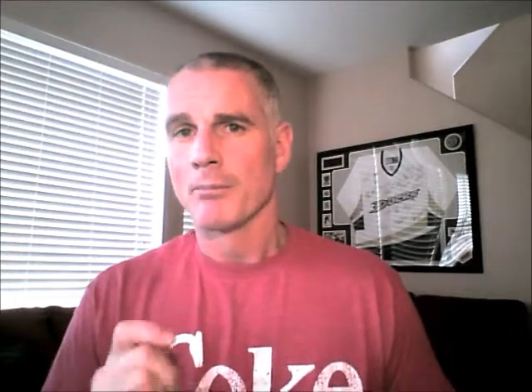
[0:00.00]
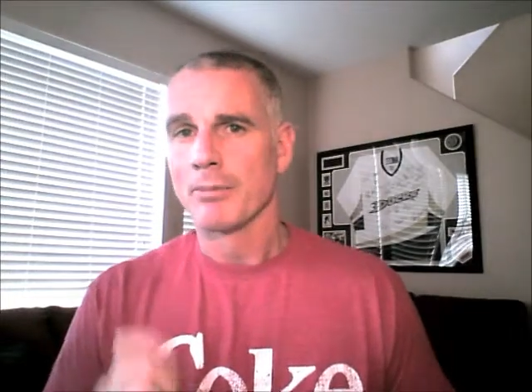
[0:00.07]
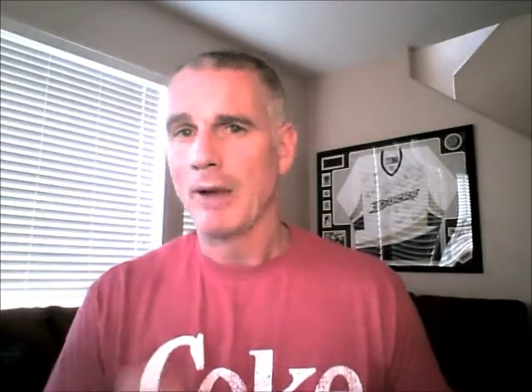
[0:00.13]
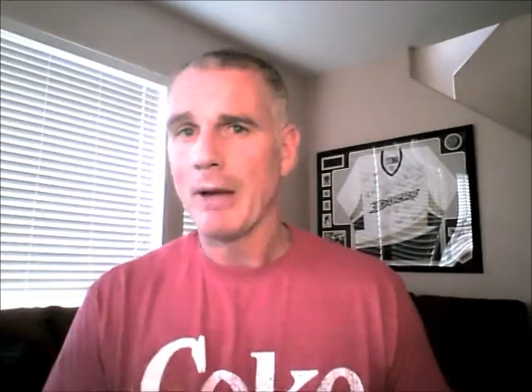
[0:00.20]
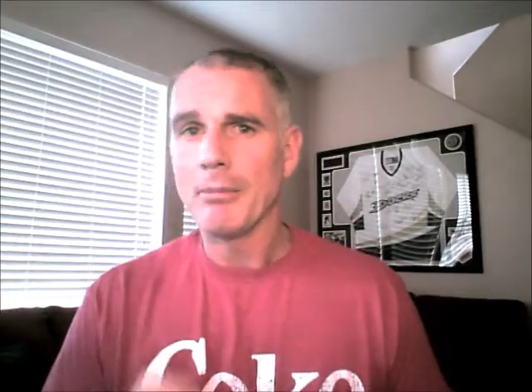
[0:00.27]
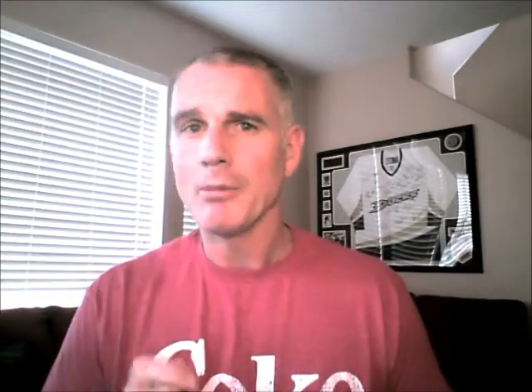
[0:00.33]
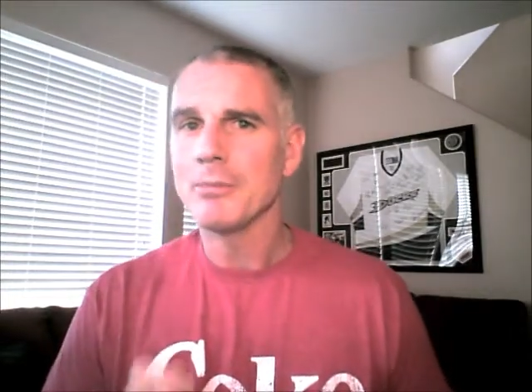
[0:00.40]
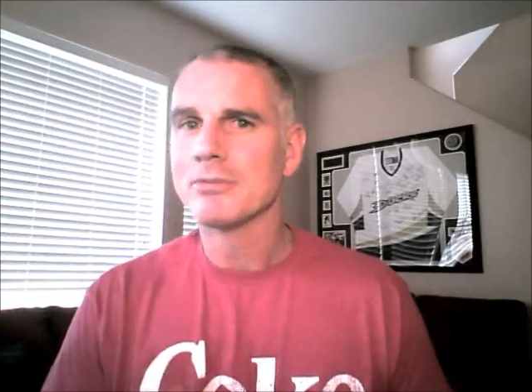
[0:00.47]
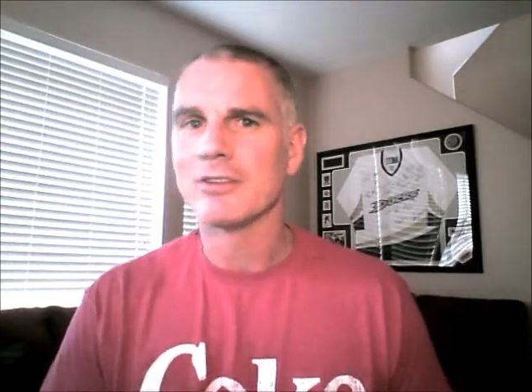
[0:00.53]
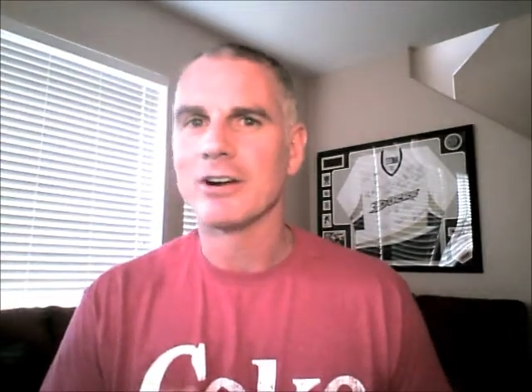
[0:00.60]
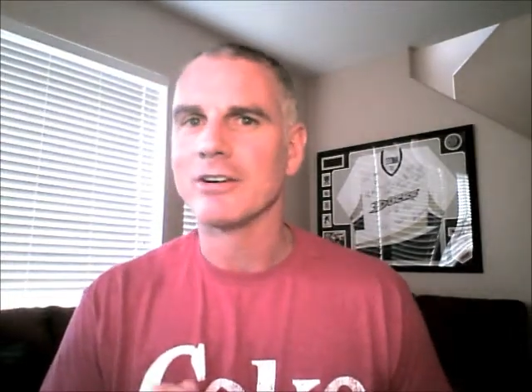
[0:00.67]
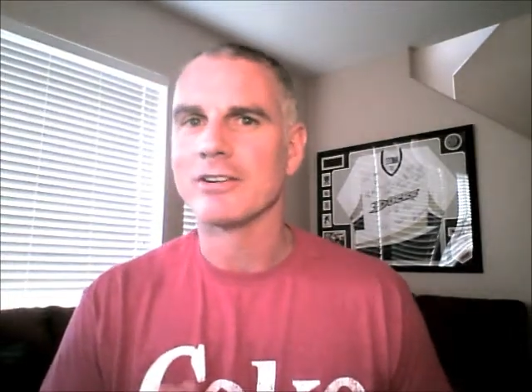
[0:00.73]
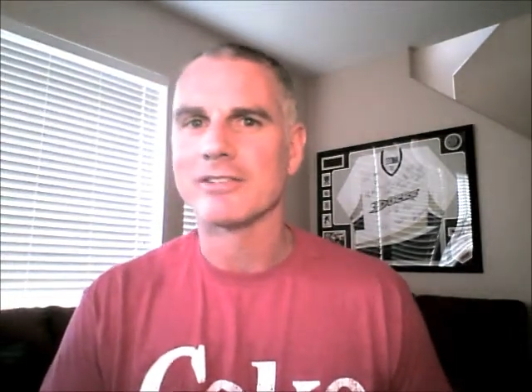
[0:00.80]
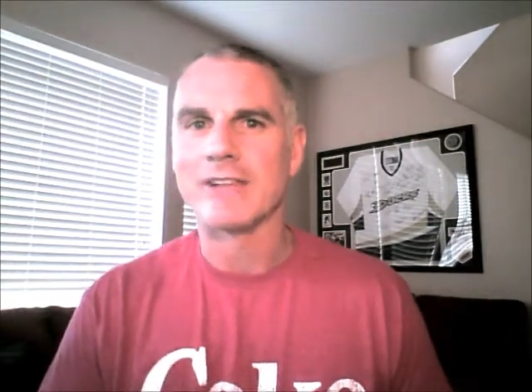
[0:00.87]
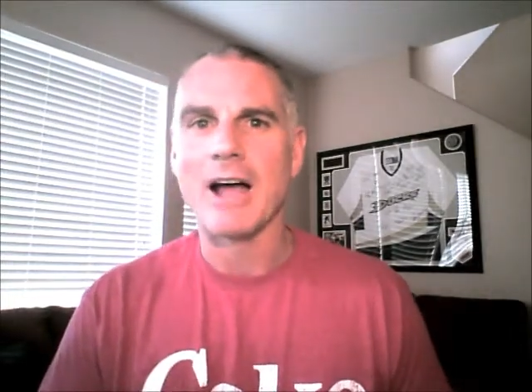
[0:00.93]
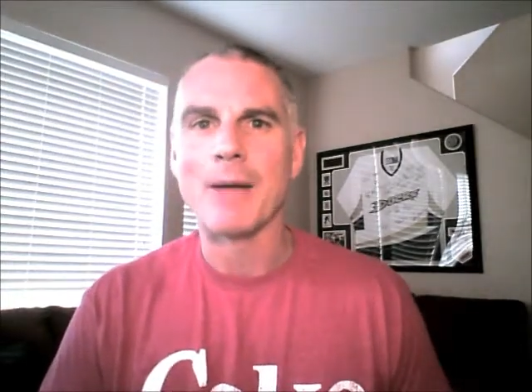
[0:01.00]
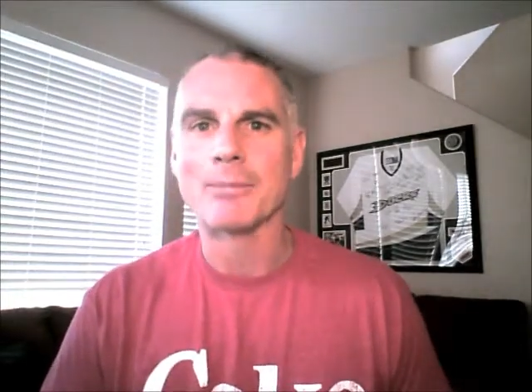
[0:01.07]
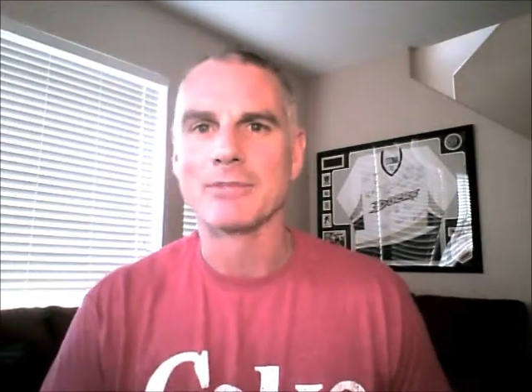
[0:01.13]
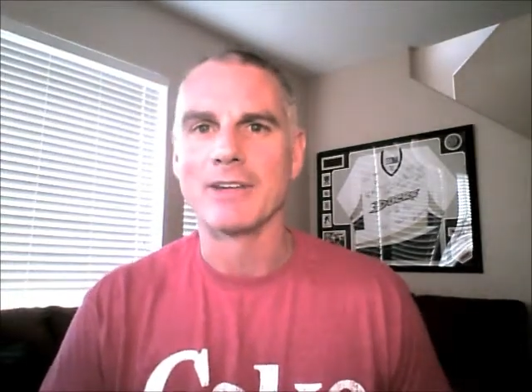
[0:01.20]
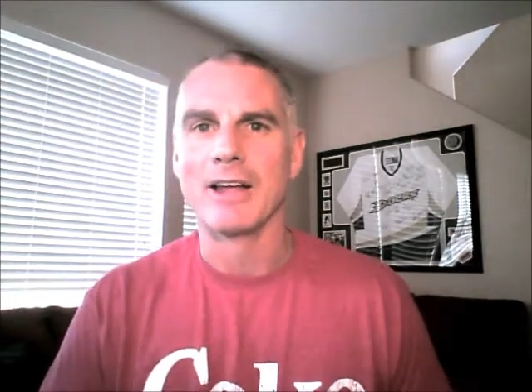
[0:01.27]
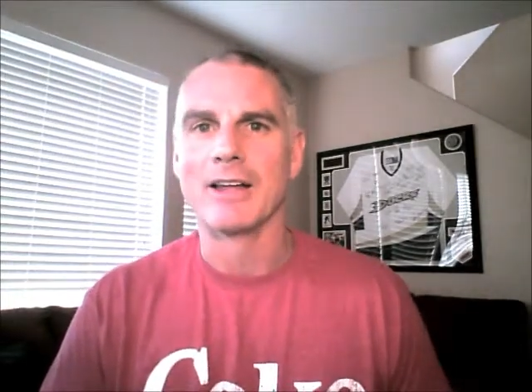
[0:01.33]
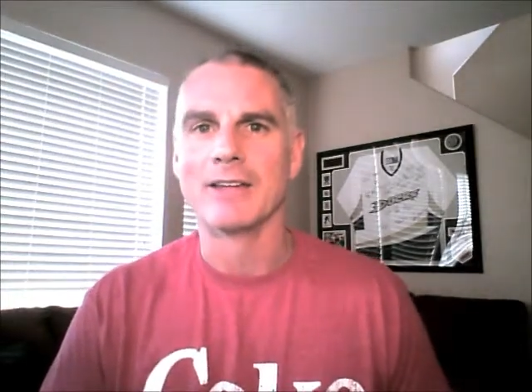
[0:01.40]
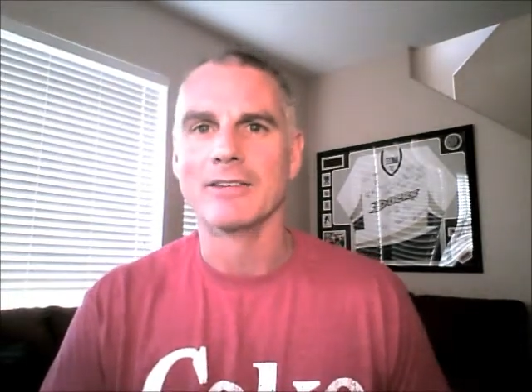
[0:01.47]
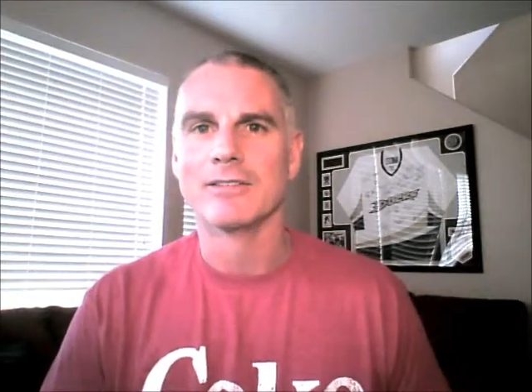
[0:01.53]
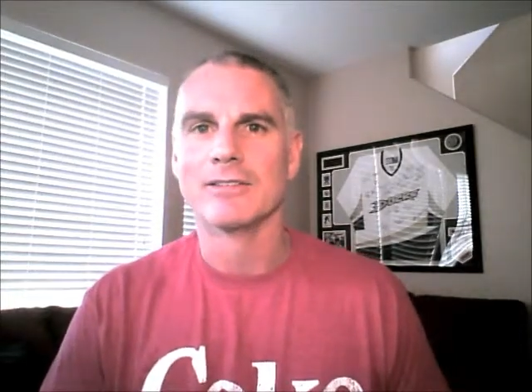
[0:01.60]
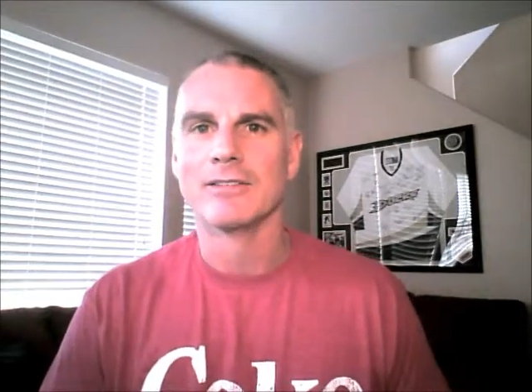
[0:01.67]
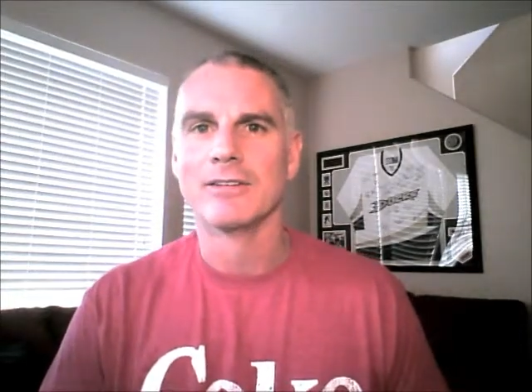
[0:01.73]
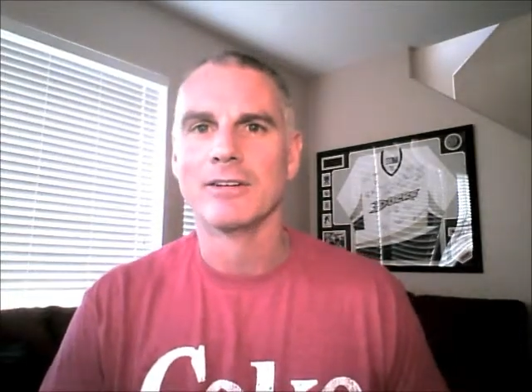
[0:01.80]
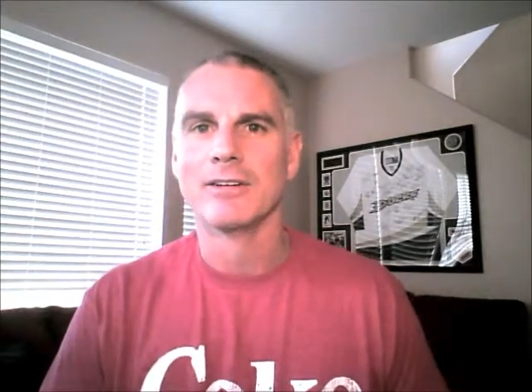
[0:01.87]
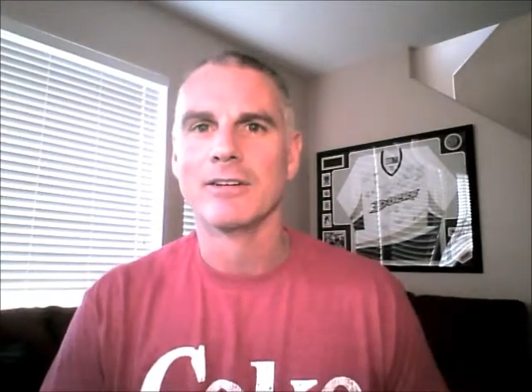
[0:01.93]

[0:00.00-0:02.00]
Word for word: Problems aren't stop signs,